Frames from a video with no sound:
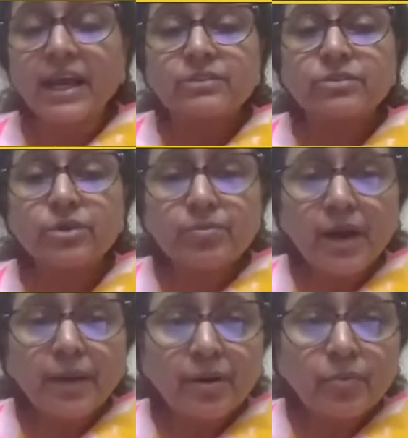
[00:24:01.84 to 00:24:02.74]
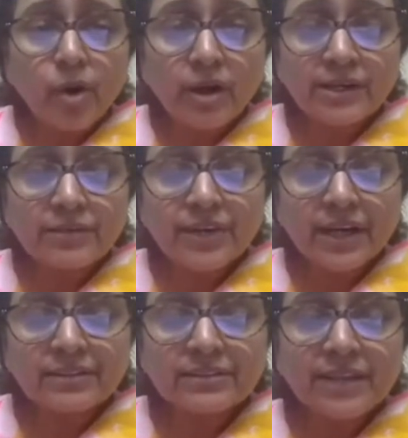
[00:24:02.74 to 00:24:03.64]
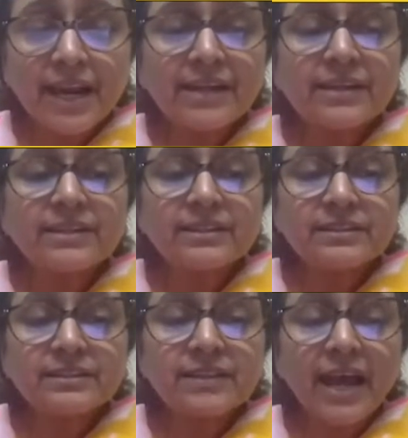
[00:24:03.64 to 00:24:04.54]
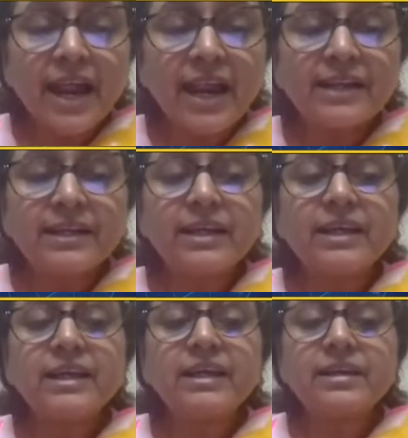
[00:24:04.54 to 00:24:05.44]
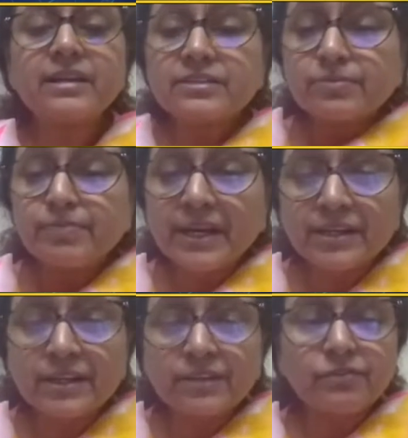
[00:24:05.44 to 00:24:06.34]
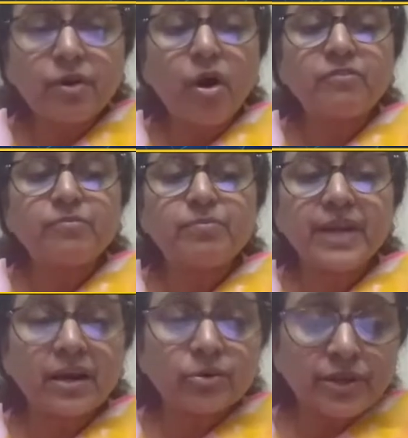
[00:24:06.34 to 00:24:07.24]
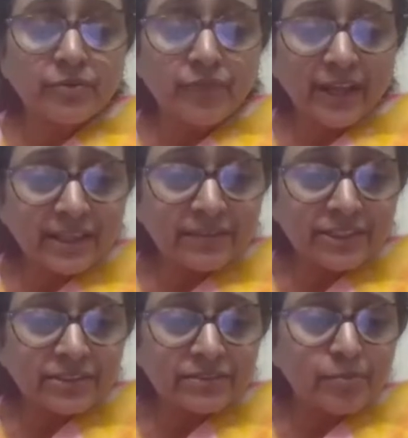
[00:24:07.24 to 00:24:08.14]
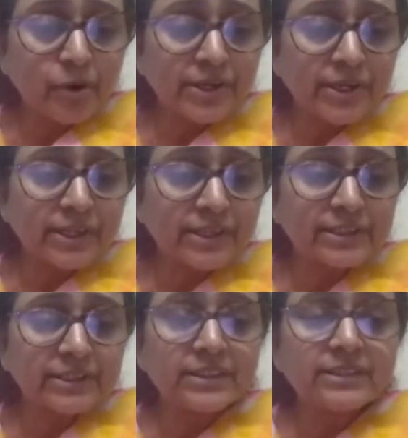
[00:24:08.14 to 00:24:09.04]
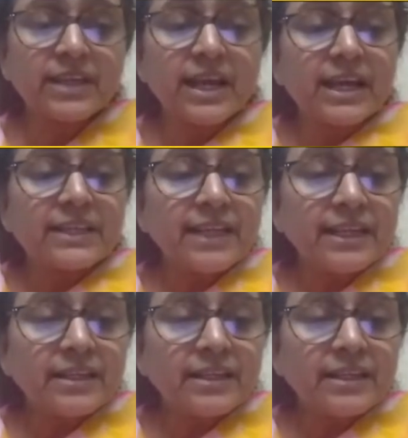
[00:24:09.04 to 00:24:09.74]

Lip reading: So what did we understand is that irrespective of, one thing which is important here is that